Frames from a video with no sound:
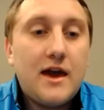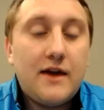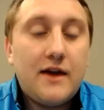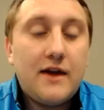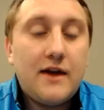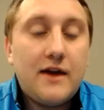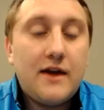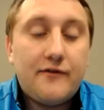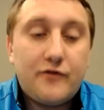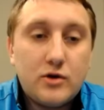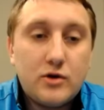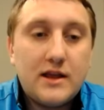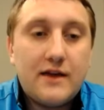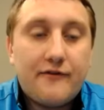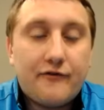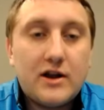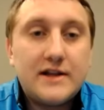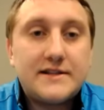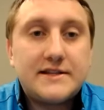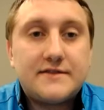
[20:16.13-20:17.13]
If you can get
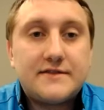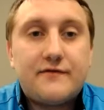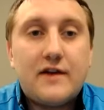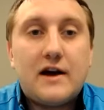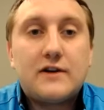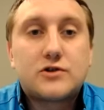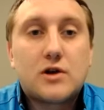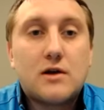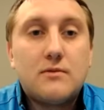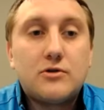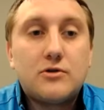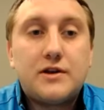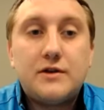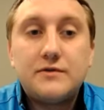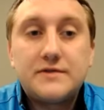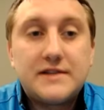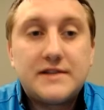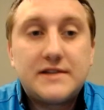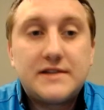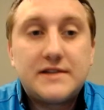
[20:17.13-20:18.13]
Francis in foul trouble,
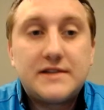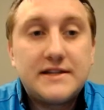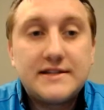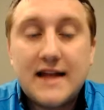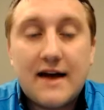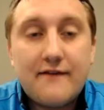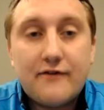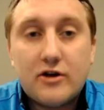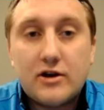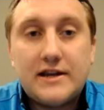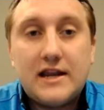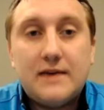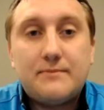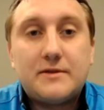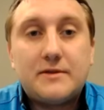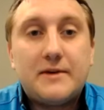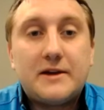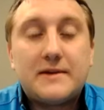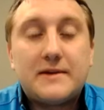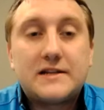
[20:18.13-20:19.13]
Houston's not very deep at the
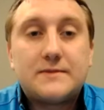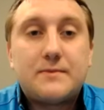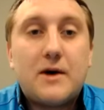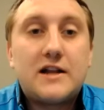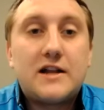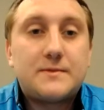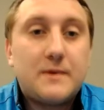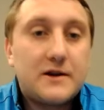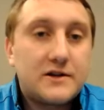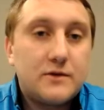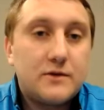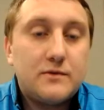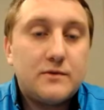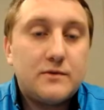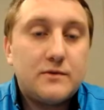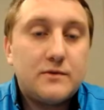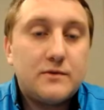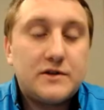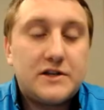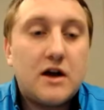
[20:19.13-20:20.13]
big man spot, especially
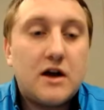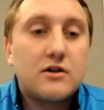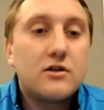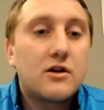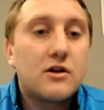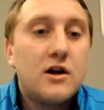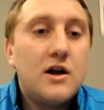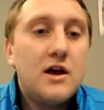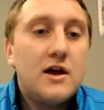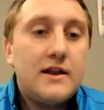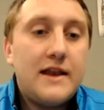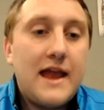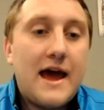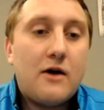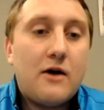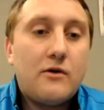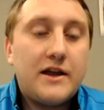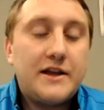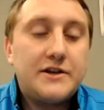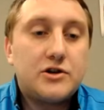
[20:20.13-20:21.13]
with Tugler
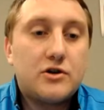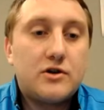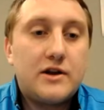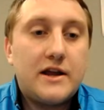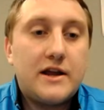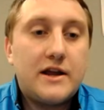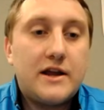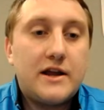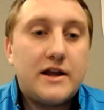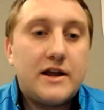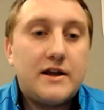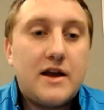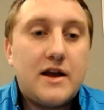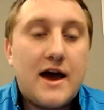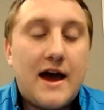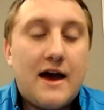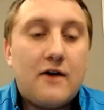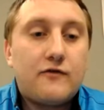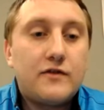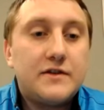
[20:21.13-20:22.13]
now injured and uh,
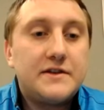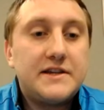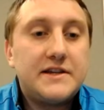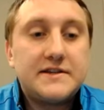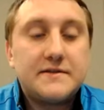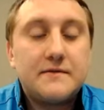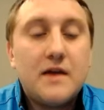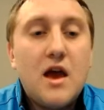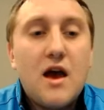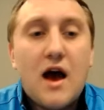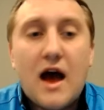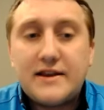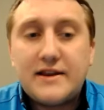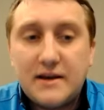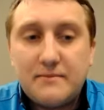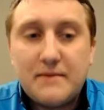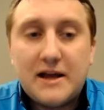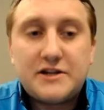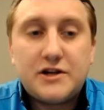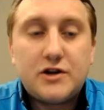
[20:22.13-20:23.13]
out for the season. I
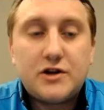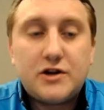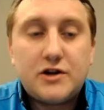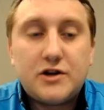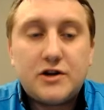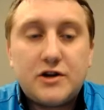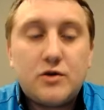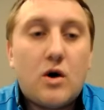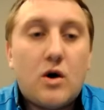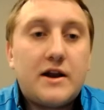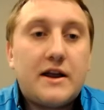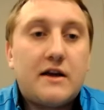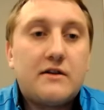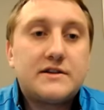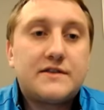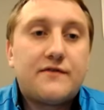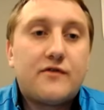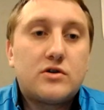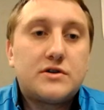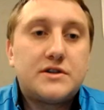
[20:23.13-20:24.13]
did mention Dajuan Harris
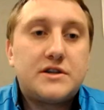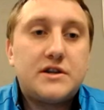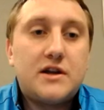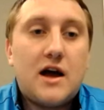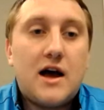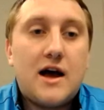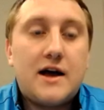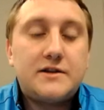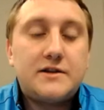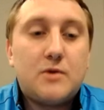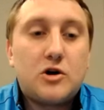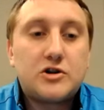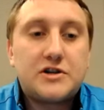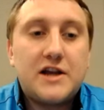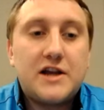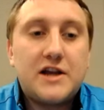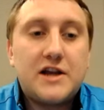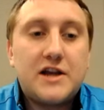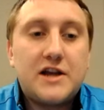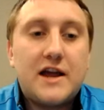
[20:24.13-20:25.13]
versus uh,
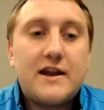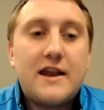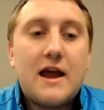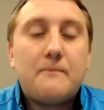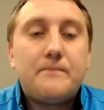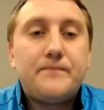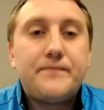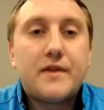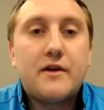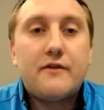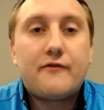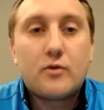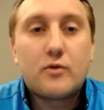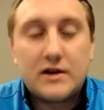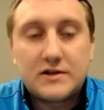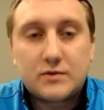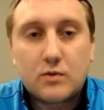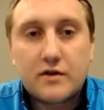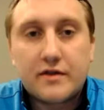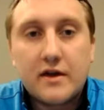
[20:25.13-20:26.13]
Jamal Shead. Now,
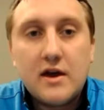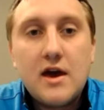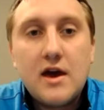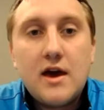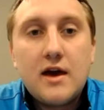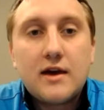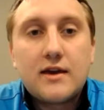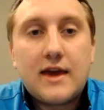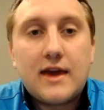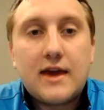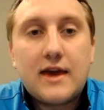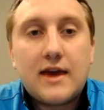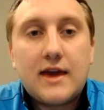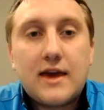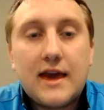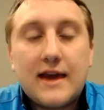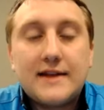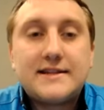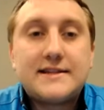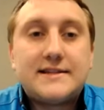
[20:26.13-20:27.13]
for what it's worth,
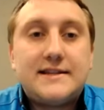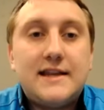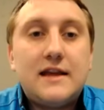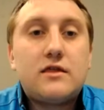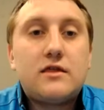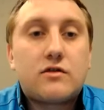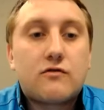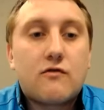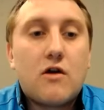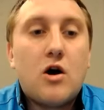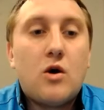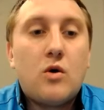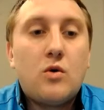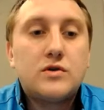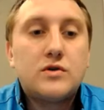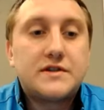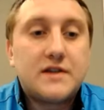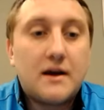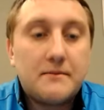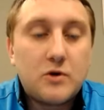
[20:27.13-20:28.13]
Kansas did
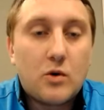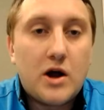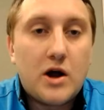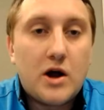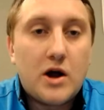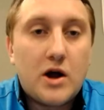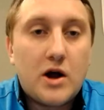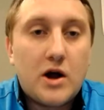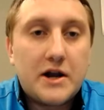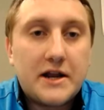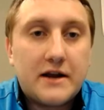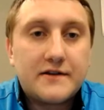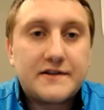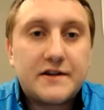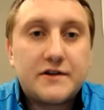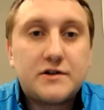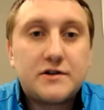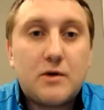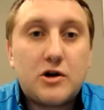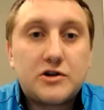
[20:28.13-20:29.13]
throw some Dajuan Harris on
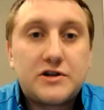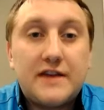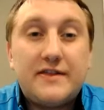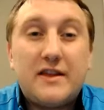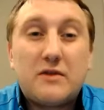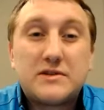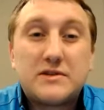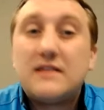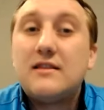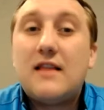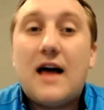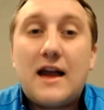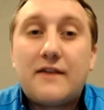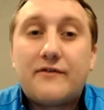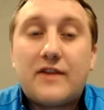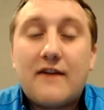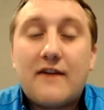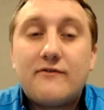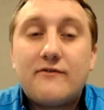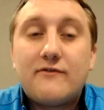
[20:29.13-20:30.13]
Jamal Shead. There was a lot
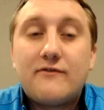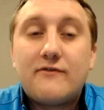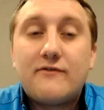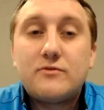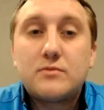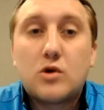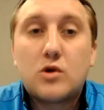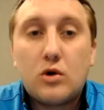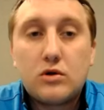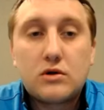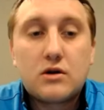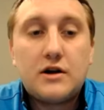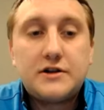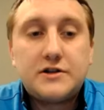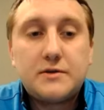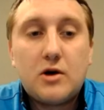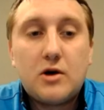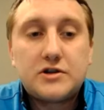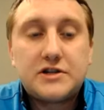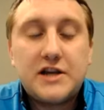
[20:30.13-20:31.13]
of Kevin McCullar on
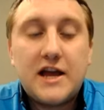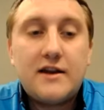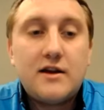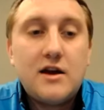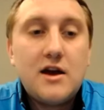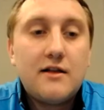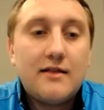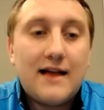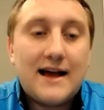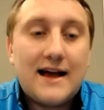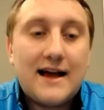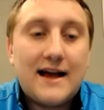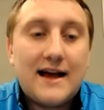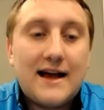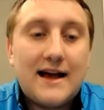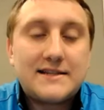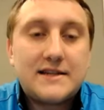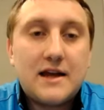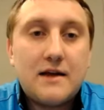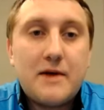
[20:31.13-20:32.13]
Jamal Shead last
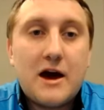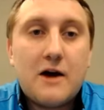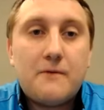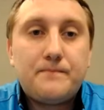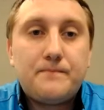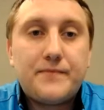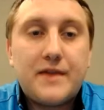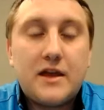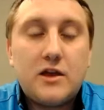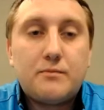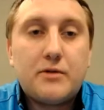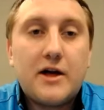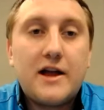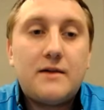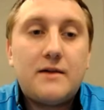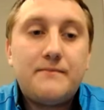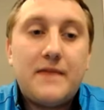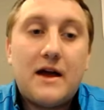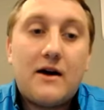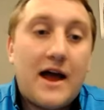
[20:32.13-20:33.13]
time out that you played
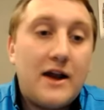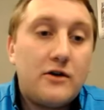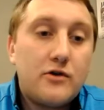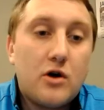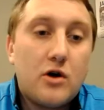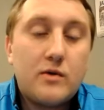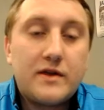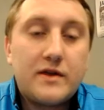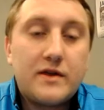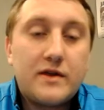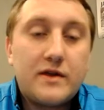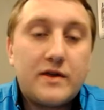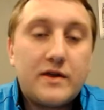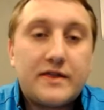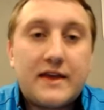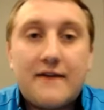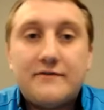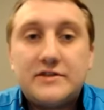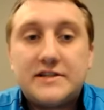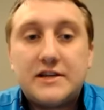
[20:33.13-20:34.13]
him. Now, I don't know with
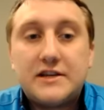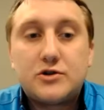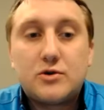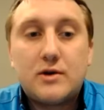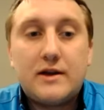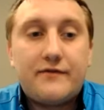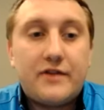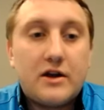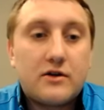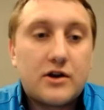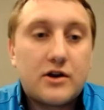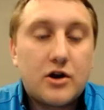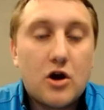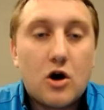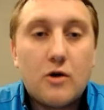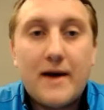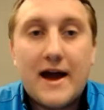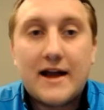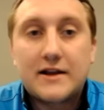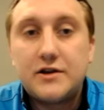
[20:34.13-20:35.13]
Kevin's injury if they're going to
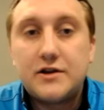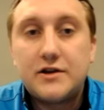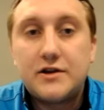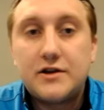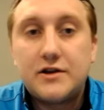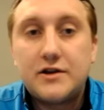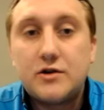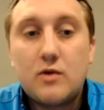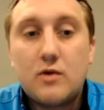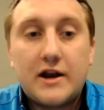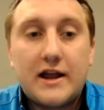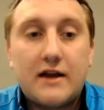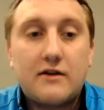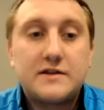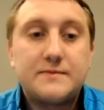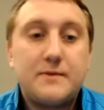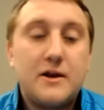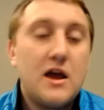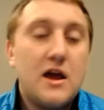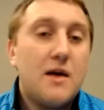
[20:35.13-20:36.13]
go back to Dajuan Harris,
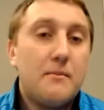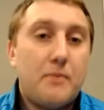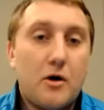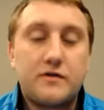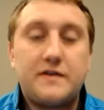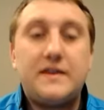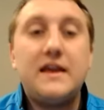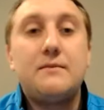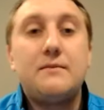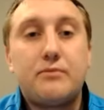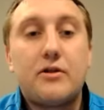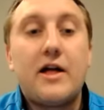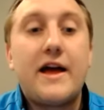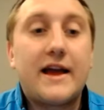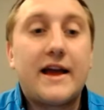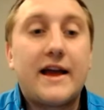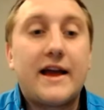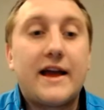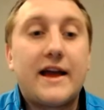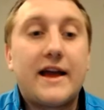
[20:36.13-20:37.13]
but both did
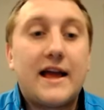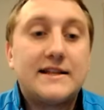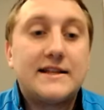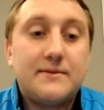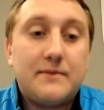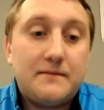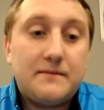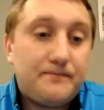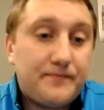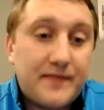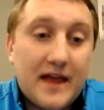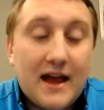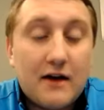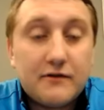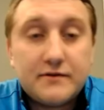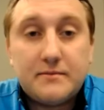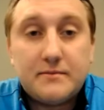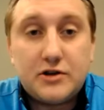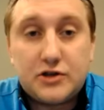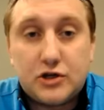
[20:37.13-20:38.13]
play against him, and they
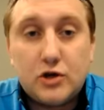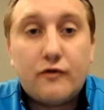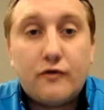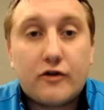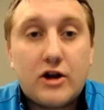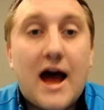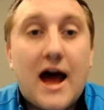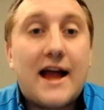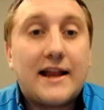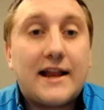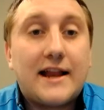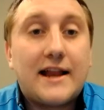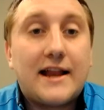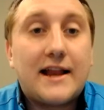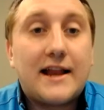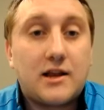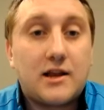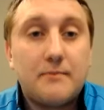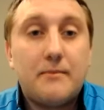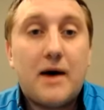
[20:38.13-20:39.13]
held him to two for nine
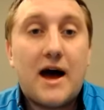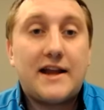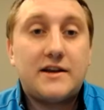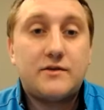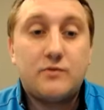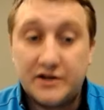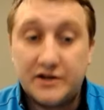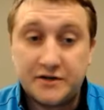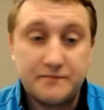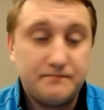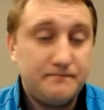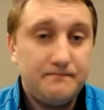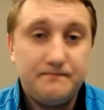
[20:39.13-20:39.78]
combined, which